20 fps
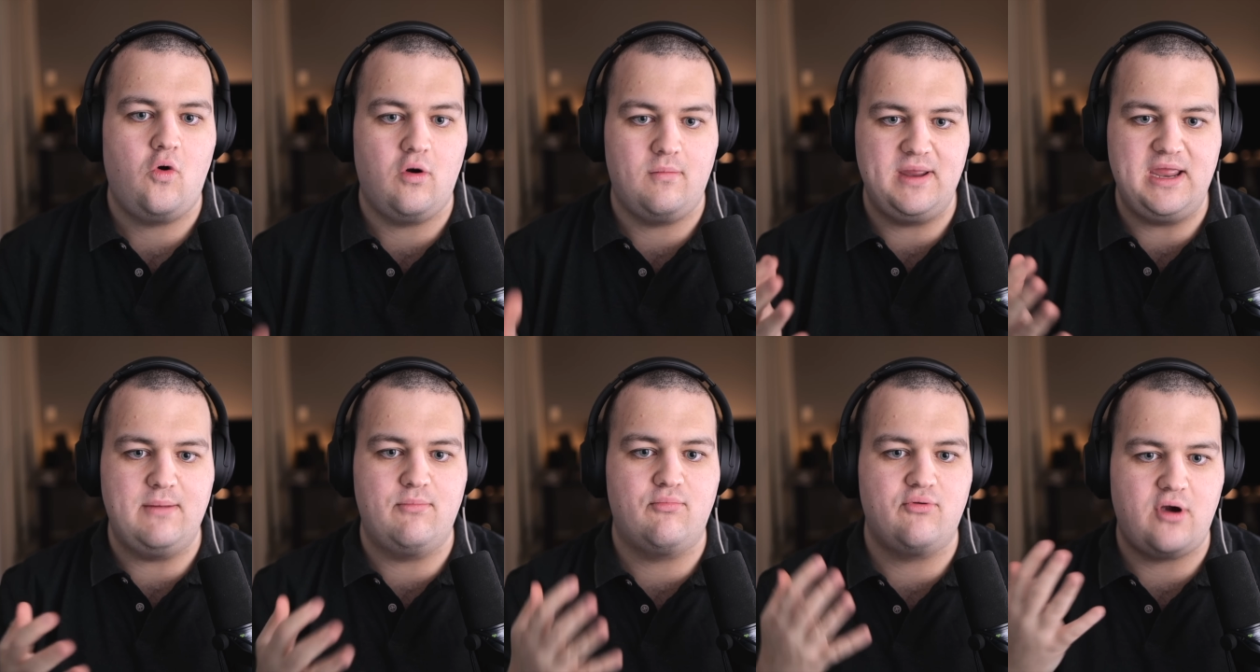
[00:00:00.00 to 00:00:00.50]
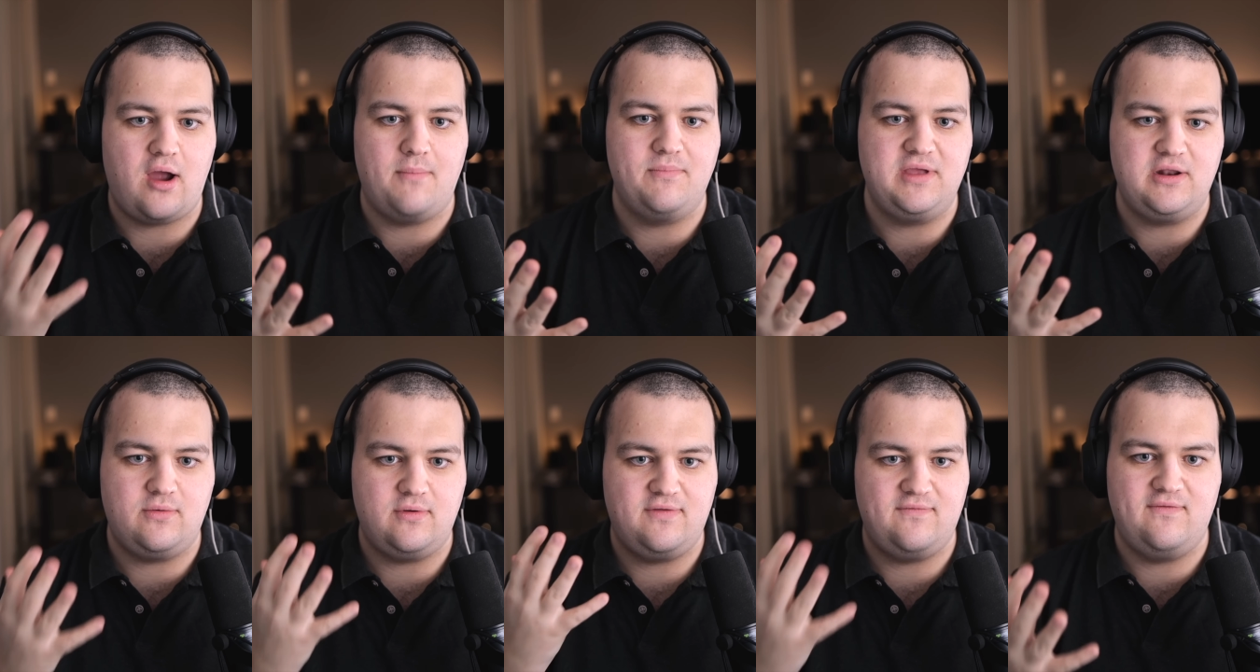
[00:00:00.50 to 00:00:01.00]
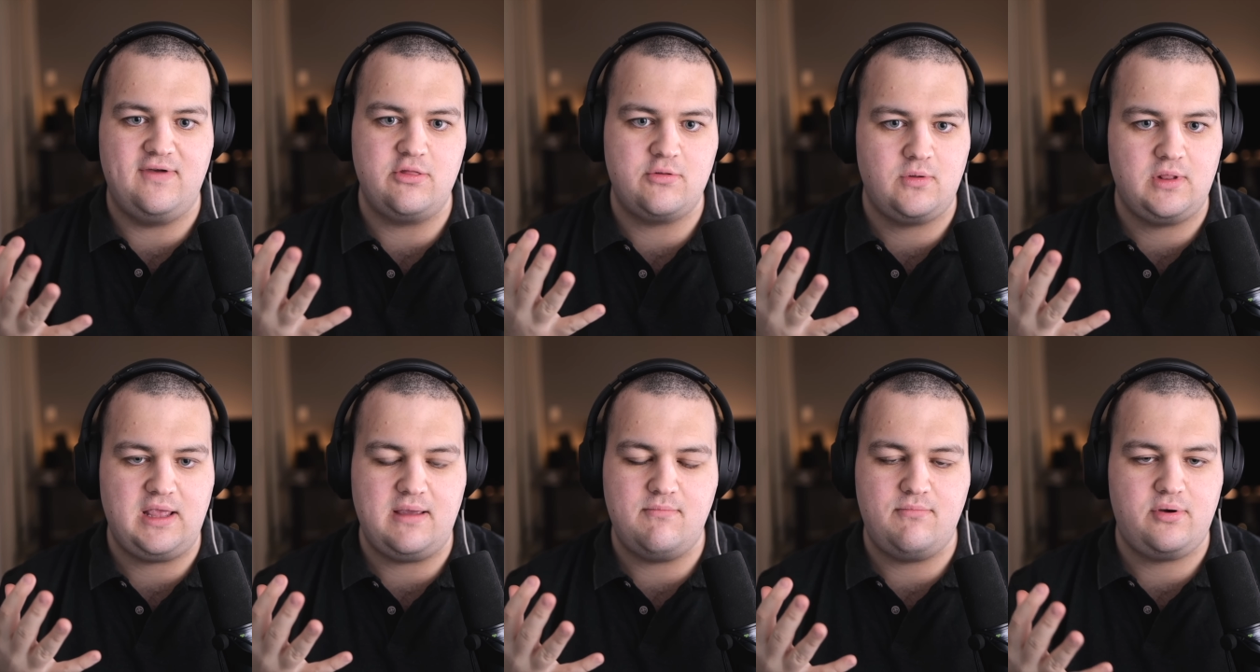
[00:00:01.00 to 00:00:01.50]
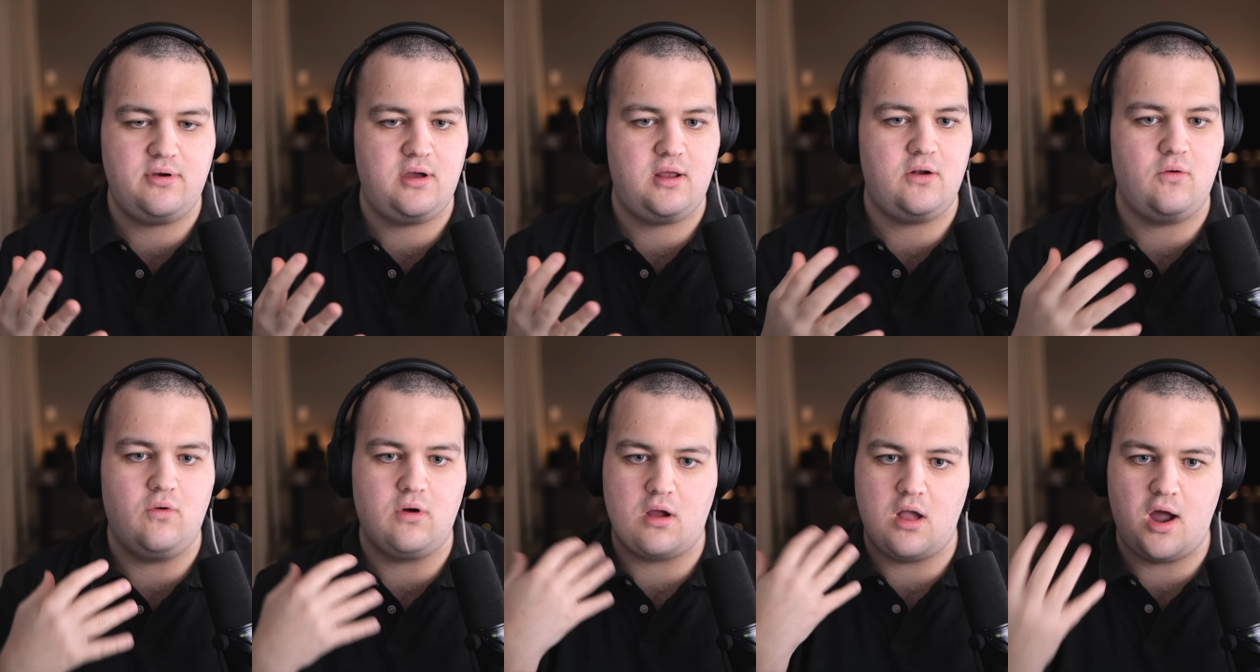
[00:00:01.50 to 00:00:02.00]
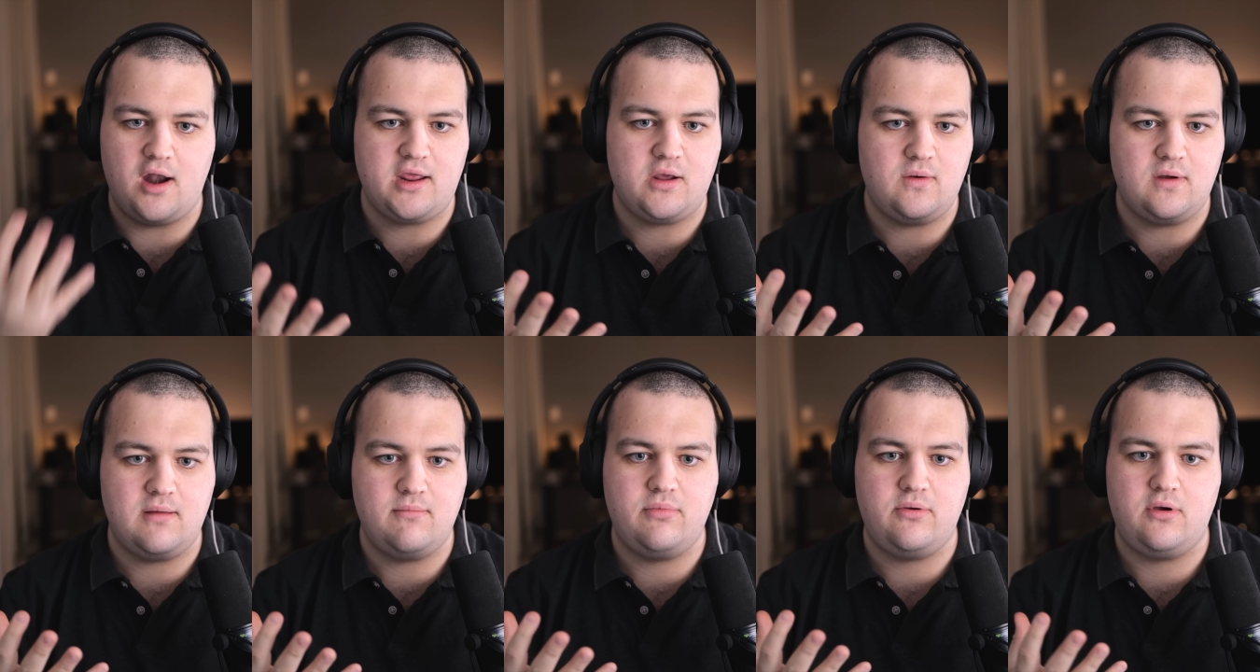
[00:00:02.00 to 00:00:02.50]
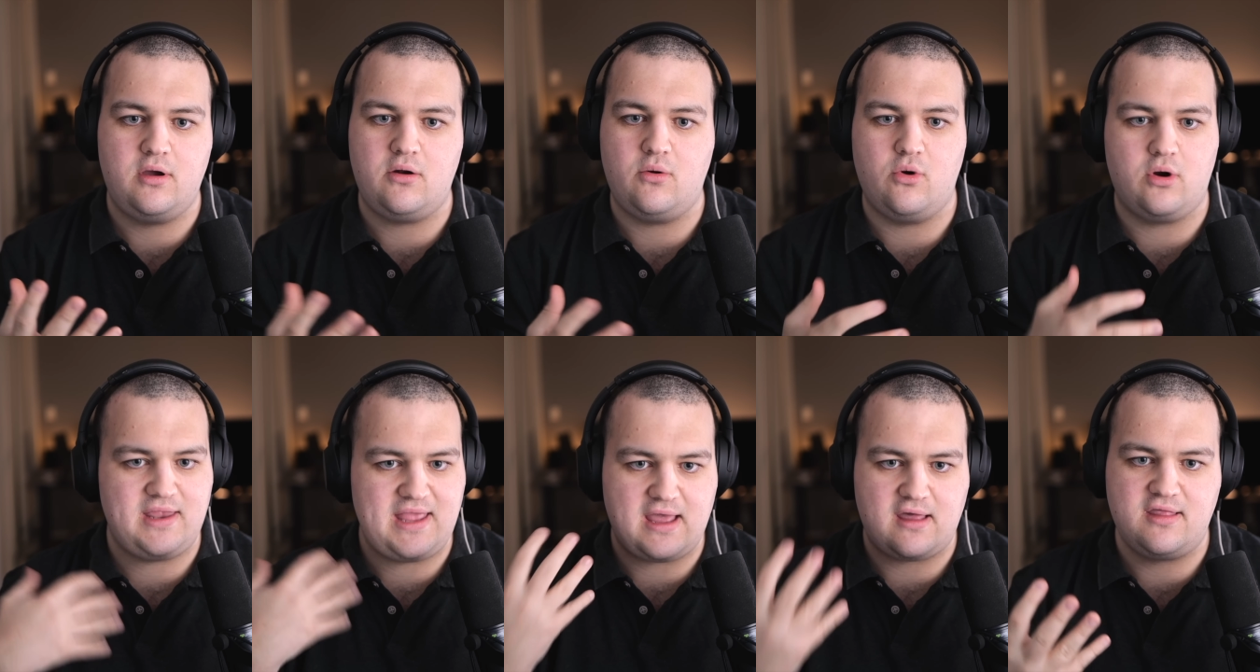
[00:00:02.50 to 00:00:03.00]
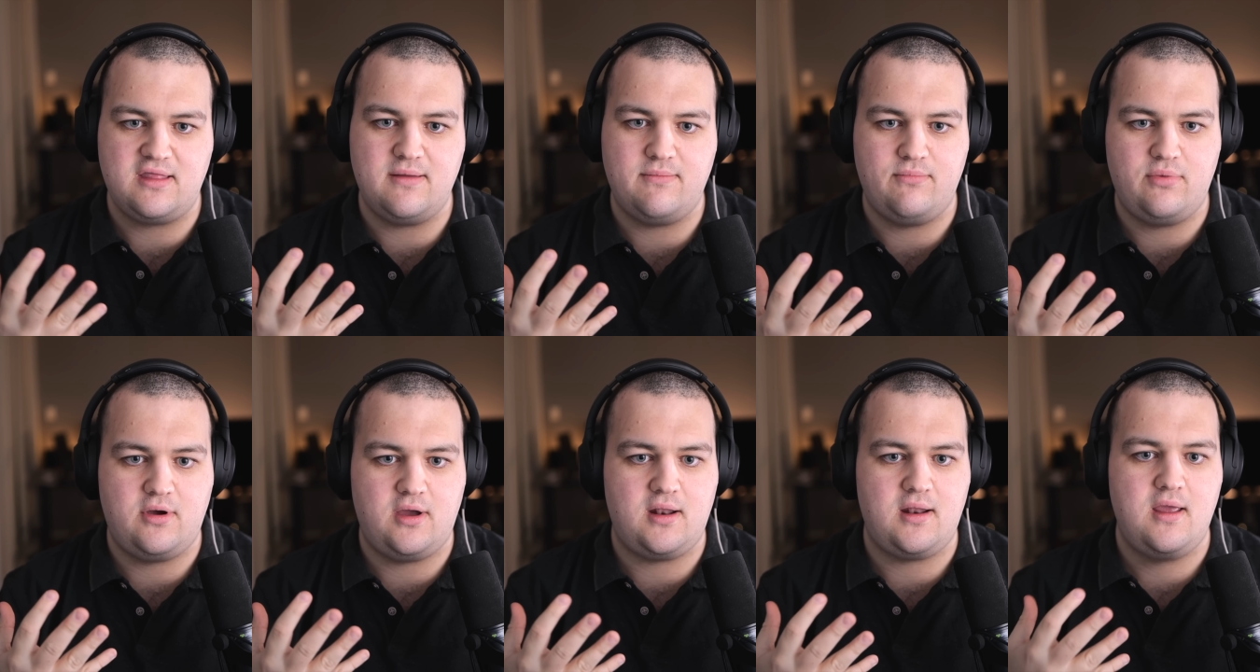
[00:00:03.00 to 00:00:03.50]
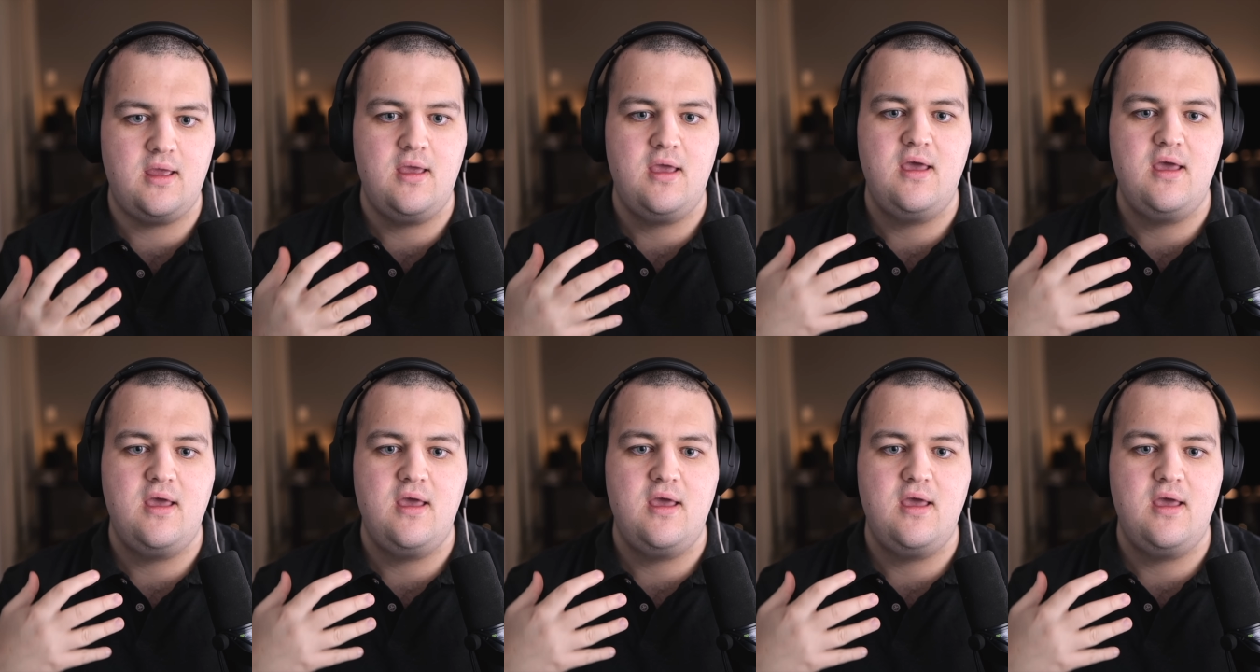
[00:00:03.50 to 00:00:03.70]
or being prompted with visual input or audio input or text input